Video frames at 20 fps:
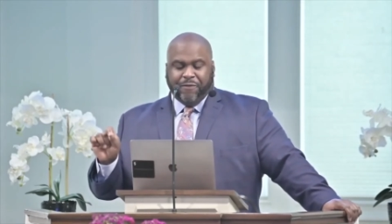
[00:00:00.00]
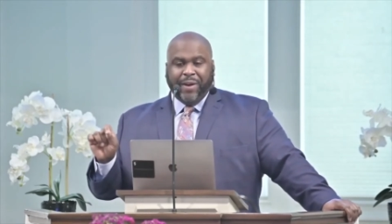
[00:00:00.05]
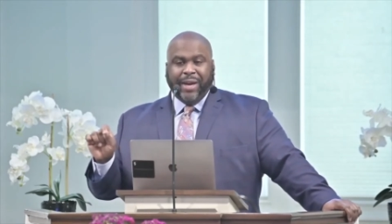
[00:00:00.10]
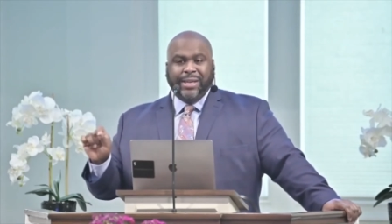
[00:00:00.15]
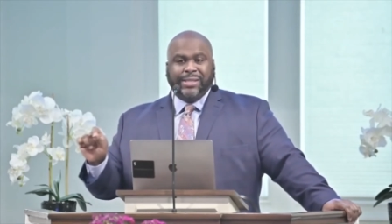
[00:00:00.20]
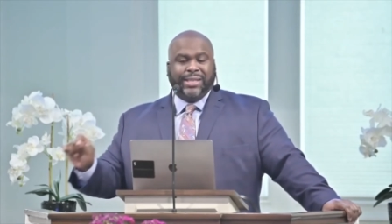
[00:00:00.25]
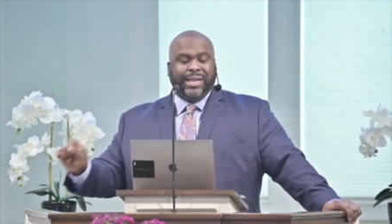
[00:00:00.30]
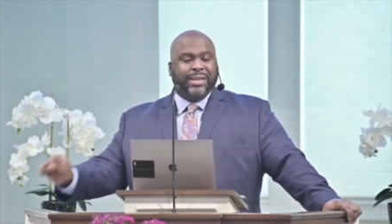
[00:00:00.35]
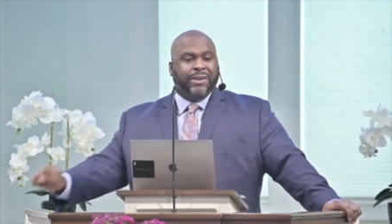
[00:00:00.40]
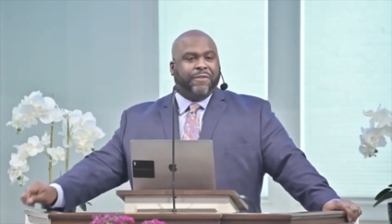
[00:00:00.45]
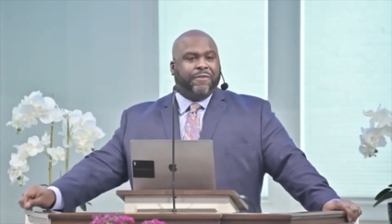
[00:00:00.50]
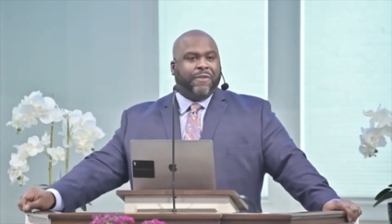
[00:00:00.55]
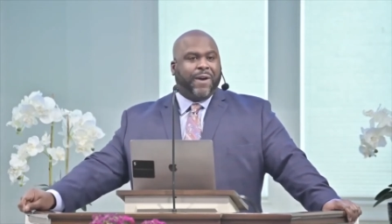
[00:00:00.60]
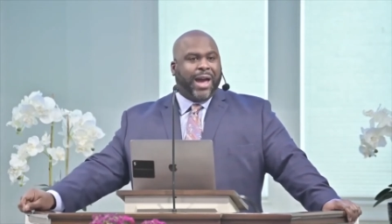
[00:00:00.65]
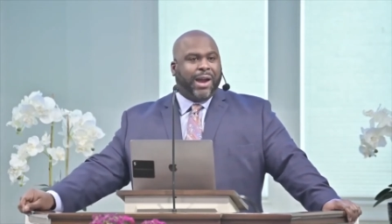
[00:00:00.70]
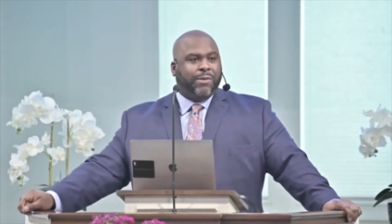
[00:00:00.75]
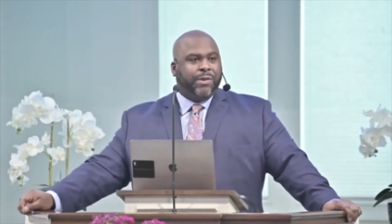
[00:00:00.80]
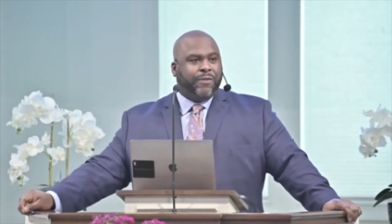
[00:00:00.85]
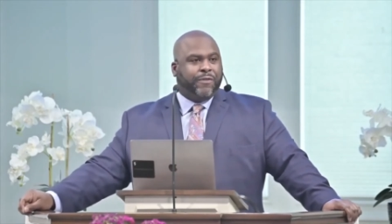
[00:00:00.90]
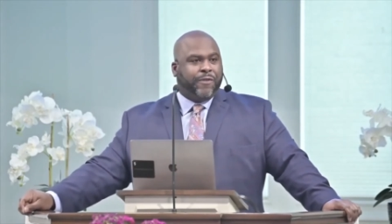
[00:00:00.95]
facing the
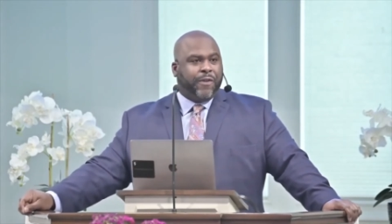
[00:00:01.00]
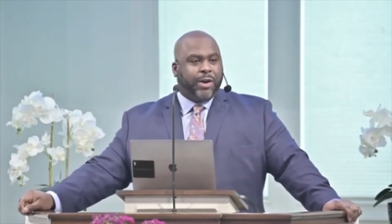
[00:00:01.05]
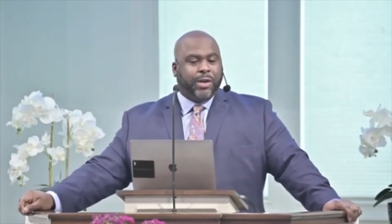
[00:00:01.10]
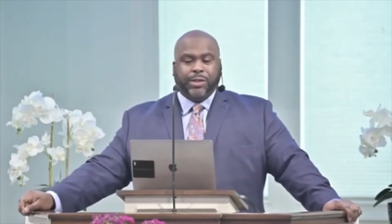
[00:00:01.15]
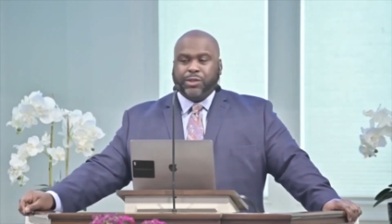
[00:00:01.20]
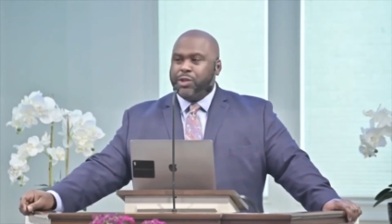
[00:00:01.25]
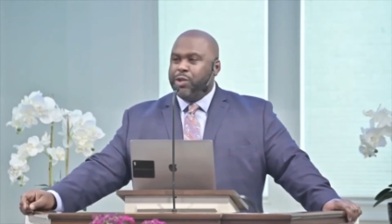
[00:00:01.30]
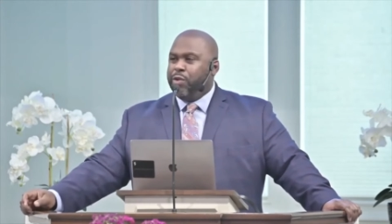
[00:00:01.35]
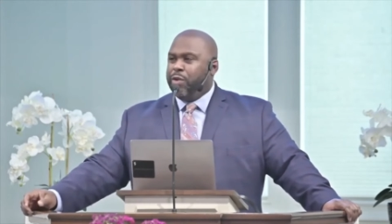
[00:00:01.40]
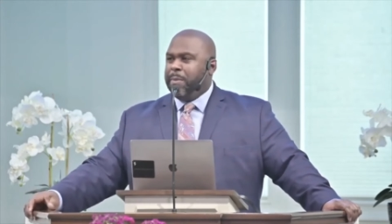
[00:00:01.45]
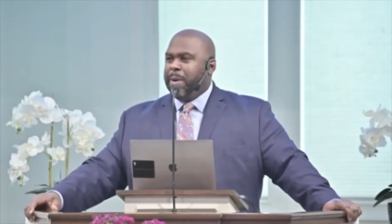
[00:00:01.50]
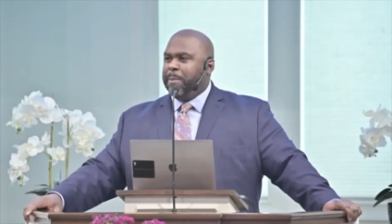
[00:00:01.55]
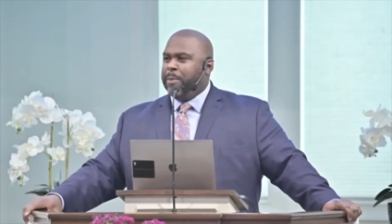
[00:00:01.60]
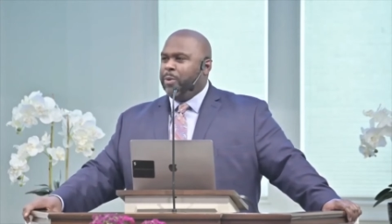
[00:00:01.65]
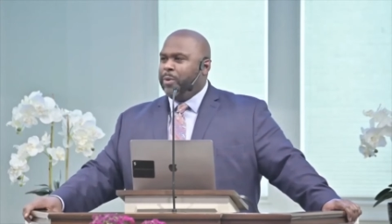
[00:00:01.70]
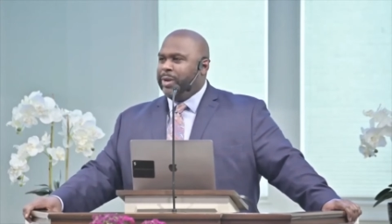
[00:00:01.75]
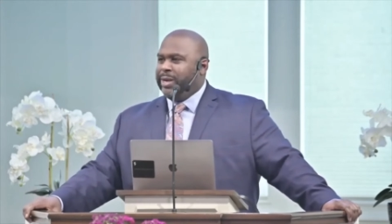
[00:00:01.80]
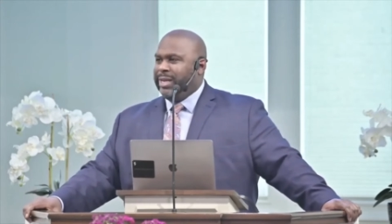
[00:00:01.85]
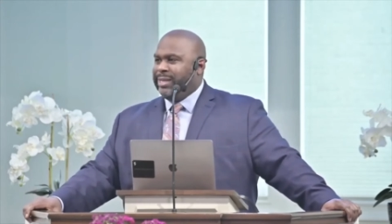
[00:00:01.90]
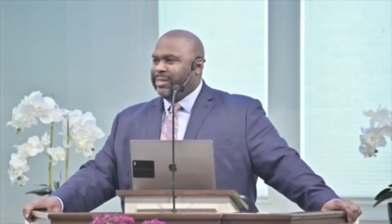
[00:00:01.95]
fiery furnace, do you remember
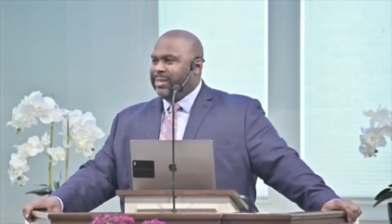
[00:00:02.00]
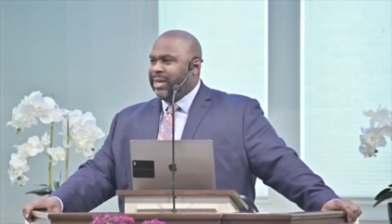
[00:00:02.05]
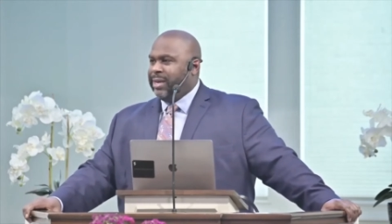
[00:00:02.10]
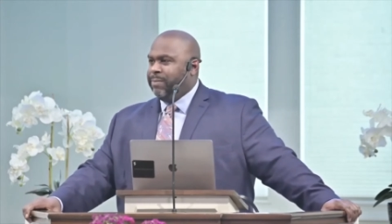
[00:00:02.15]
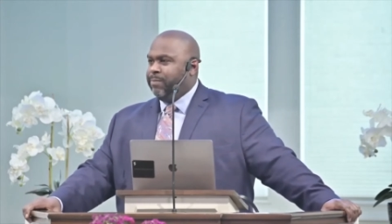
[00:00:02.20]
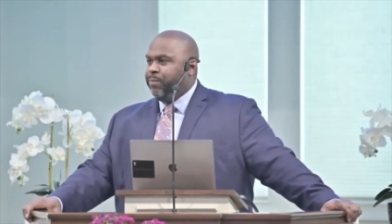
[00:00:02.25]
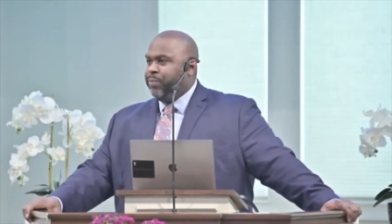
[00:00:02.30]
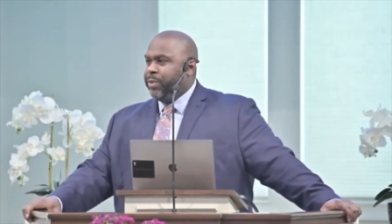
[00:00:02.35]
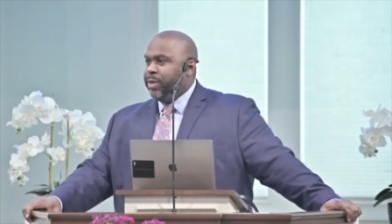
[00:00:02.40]
what they said?